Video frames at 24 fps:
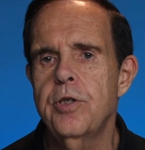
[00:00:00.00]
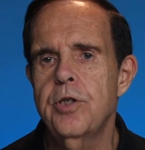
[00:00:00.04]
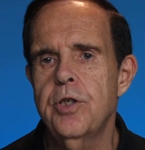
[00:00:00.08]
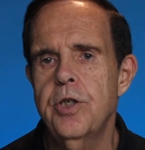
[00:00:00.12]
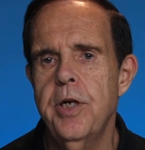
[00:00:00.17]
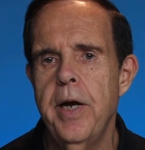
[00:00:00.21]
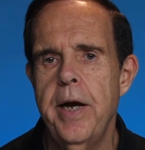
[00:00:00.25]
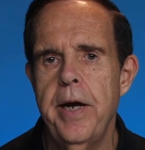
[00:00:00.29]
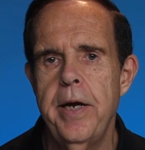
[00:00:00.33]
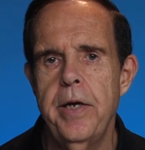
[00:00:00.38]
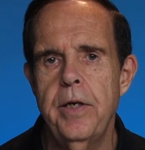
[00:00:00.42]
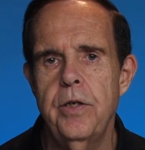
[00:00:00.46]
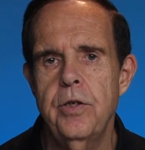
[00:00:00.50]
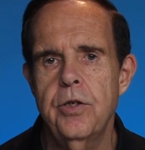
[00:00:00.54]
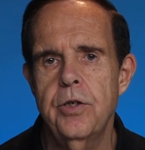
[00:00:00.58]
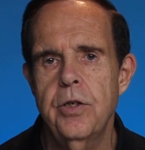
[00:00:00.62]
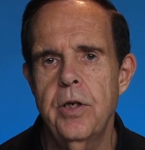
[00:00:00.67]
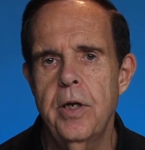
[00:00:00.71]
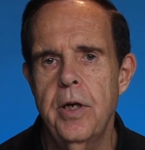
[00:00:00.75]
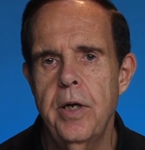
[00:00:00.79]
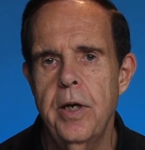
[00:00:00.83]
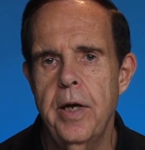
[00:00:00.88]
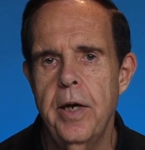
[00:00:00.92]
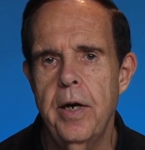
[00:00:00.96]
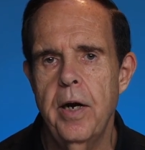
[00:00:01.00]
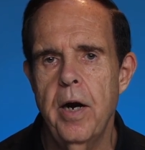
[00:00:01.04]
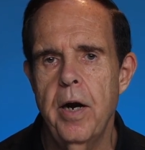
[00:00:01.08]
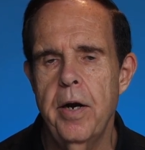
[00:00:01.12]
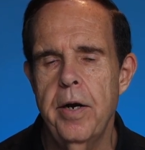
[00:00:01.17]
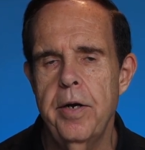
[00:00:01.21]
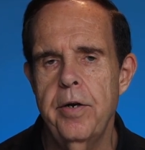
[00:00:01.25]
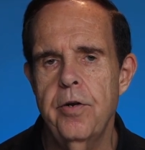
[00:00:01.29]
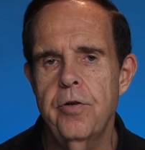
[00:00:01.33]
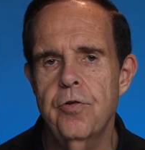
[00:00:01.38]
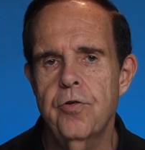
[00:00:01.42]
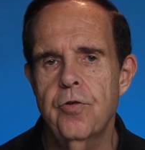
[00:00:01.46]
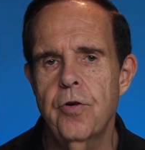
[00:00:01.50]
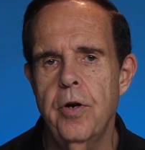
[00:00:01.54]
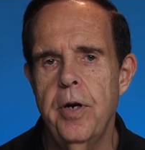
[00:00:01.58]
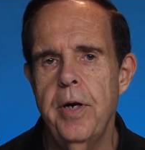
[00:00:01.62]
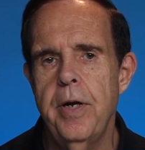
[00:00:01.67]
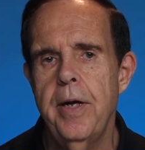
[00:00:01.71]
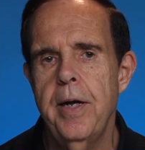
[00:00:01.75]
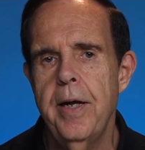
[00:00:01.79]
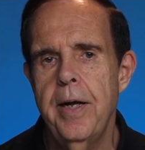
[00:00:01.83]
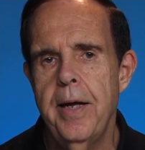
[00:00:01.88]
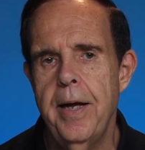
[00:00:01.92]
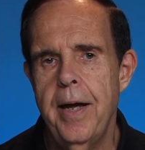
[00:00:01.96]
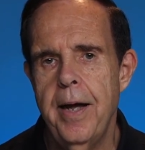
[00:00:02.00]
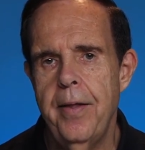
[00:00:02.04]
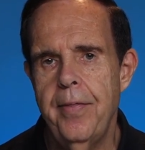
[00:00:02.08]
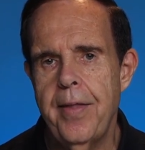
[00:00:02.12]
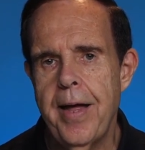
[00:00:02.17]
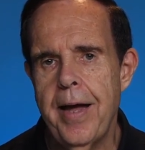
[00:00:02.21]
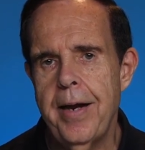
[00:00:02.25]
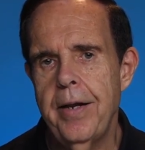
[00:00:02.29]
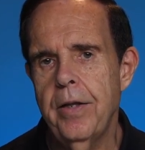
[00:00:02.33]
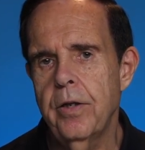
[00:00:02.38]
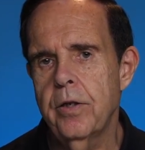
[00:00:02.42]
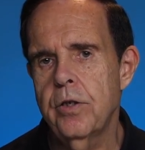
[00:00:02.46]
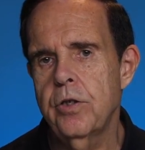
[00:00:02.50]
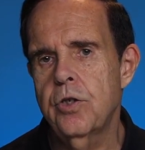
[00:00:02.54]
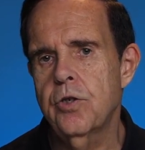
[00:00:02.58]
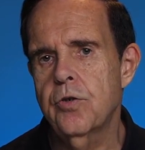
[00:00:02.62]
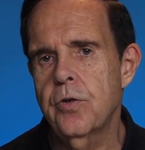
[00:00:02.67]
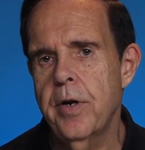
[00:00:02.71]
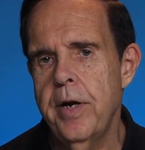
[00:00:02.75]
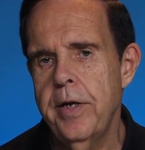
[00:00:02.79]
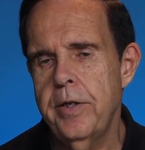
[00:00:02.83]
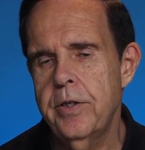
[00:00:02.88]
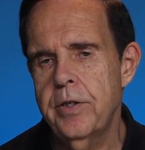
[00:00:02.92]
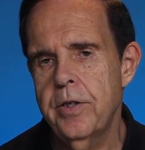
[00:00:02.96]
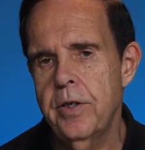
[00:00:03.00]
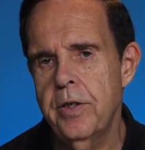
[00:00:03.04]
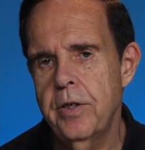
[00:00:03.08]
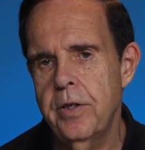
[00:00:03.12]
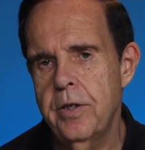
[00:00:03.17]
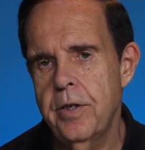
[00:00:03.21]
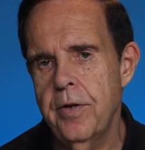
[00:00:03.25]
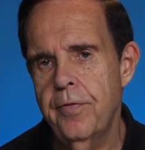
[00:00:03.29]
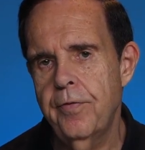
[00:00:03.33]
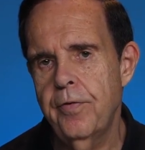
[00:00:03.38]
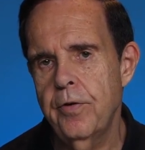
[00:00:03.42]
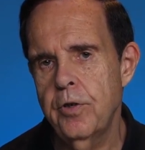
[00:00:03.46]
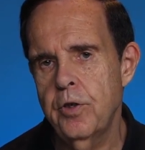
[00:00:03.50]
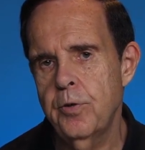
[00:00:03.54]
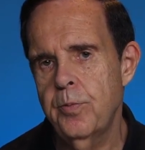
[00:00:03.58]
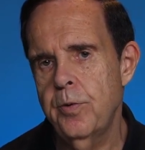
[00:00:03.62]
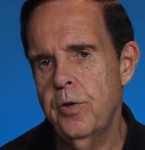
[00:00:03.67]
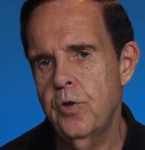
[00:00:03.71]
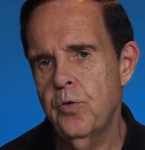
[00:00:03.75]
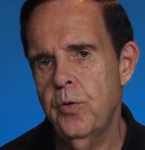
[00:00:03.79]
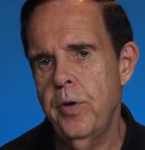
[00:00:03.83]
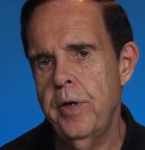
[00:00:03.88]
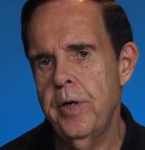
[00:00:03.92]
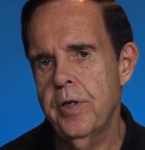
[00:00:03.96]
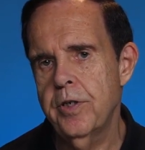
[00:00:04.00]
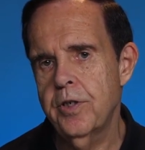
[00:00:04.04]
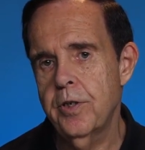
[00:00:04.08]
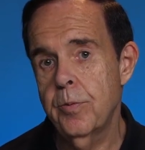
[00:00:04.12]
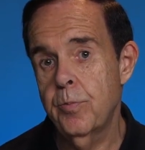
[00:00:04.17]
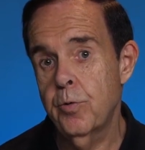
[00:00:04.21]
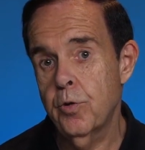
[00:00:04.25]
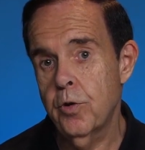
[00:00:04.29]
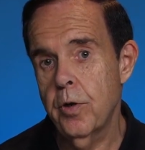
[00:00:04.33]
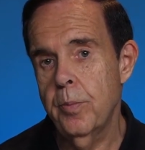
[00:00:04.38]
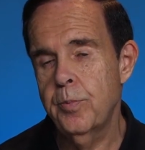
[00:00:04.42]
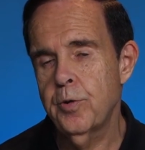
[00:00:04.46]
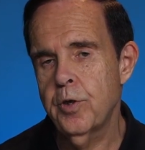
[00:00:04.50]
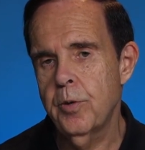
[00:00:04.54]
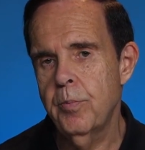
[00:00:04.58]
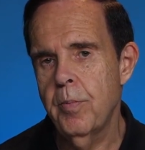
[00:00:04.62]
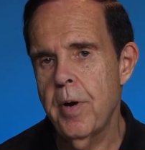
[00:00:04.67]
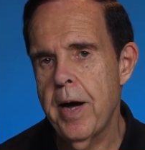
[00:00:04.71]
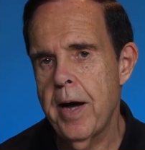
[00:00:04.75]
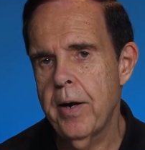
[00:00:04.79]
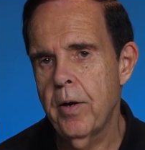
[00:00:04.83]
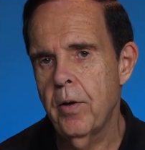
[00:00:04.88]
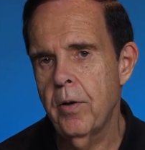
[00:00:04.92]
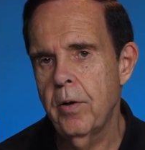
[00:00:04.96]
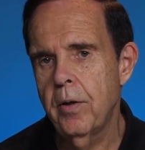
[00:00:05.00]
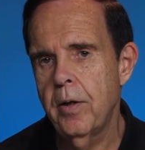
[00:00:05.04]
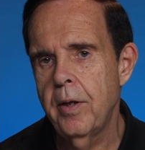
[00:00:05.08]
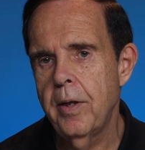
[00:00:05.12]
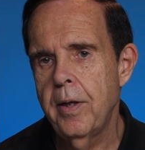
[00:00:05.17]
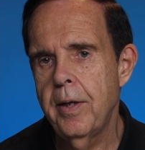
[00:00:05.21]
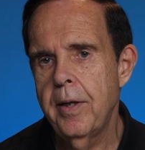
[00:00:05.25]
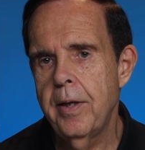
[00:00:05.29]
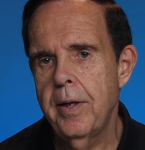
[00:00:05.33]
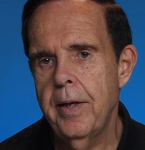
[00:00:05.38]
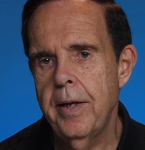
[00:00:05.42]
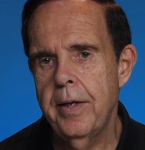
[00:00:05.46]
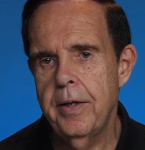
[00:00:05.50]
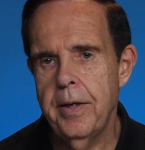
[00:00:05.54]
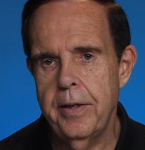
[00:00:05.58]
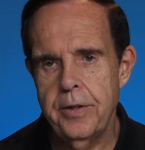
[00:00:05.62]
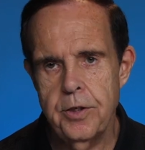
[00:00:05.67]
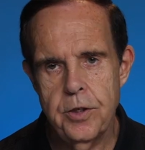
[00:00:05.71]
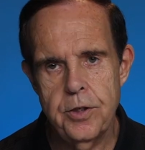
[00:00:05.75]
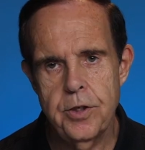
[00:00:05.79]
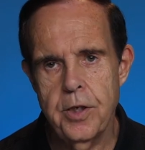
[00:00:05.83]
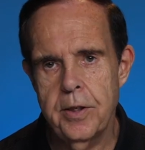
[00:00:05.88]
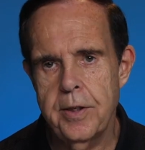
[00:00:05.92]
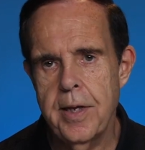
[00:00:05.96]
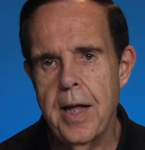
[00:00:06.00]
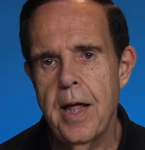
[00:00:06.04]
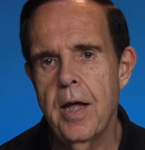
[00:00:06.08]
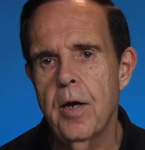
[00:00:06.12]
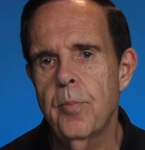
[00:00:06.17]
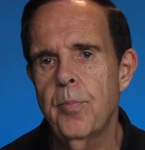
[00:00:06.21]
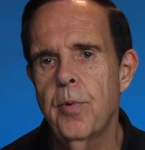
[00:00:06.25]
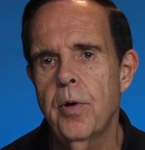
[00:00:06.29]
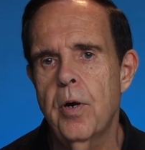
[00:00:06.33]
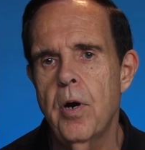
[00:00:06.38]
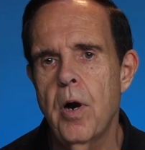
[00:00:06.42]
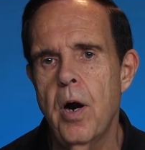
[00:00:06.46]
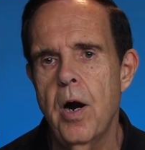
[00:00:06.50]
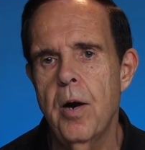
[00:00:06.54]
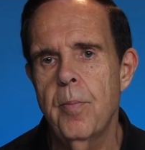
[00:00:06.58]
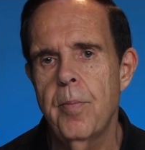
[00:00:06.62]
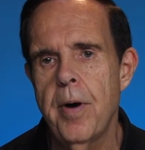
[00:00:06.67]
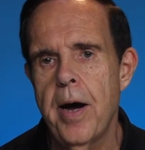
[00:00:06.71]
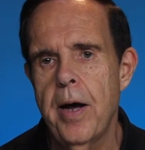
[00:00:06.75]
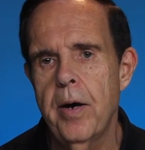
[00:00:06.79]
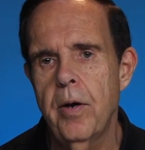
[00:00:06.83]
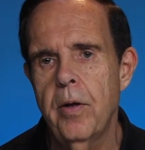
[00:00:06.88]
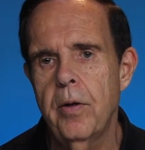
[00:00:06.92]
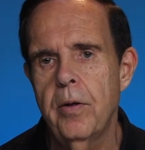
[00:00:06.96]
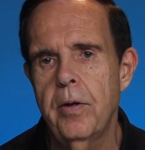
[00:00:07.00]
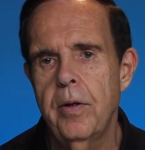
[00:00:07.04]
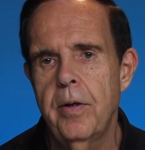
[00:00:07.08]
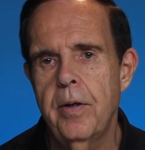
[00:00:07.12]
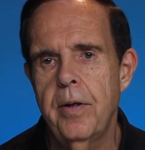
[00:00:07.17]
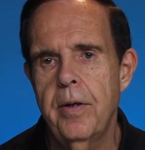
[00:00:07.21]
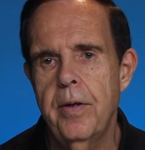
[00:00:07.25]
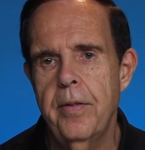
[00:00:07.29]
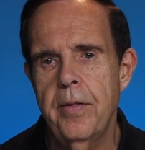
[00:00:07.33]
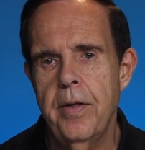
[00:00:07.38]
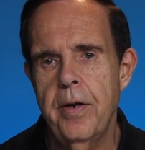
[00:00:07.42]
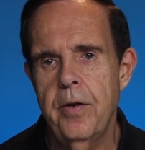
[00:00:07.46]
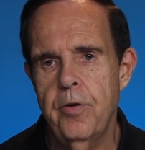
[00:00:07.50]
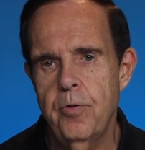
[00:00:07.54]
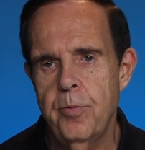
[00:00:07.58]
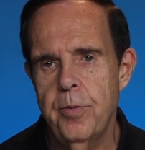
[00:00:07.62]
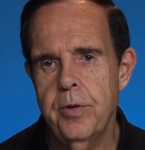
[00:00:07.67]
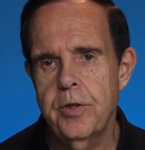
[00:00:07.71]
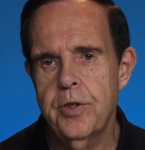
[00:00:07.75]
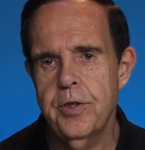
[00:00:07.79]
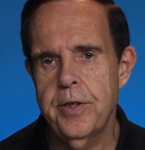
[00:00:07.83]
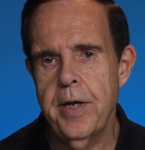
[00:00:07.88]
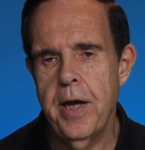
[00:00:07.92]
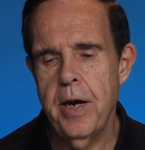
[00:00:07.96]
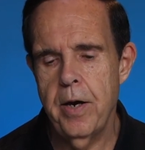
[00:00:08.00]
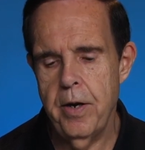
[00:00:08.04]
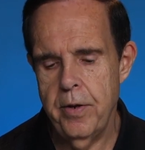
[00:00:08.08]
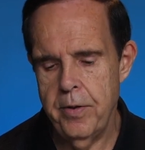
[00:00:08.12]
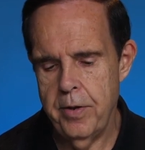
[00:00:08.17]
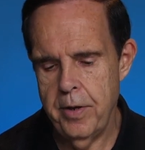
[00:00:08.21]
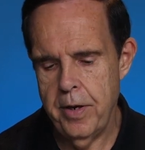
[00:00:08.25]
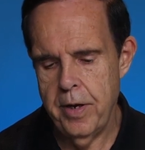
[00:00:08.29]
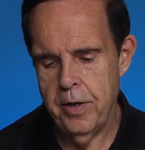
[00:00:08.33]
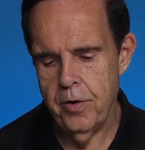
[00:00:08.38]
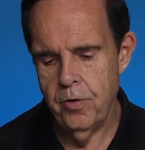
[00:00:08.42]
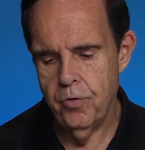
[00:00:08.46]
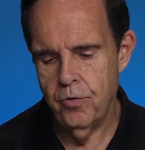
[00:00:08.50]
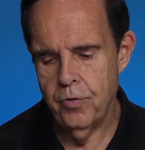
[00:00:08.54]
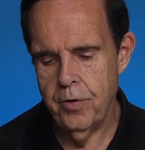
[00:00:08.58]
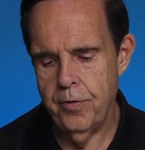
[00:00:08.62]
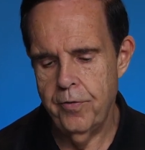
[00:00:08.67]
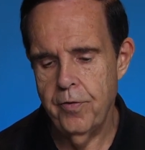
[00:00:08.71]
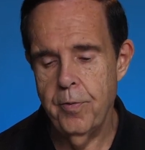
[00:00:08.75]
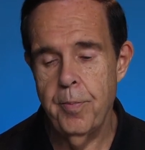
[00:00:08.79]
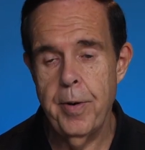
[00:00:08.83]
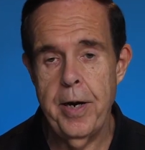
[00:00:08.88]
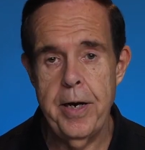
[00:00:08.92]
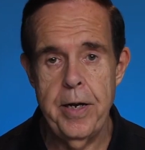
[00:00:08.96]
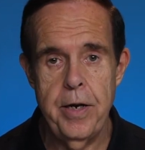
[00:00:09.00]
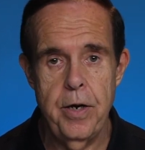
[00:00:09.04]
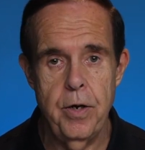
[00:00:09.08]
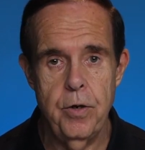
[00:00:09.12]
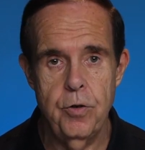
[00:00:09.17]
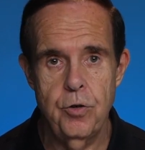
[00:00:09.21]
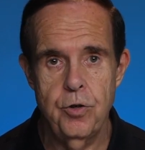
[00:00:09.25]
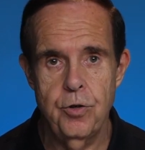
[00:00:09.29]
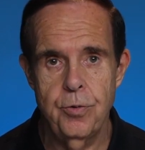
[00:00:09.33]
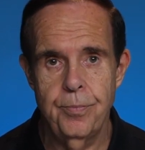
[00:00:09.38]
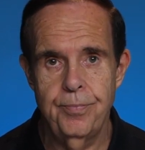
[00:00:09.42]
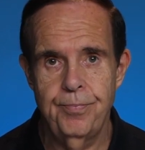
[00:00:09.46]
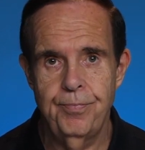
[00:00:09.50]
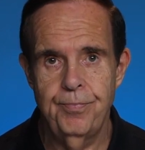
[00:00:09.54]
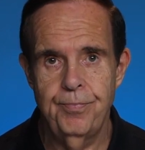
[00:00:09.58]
change in our industry, and that illustrates the difference between a subscription model and just a $1 per car model that has been standard in the industry for many years.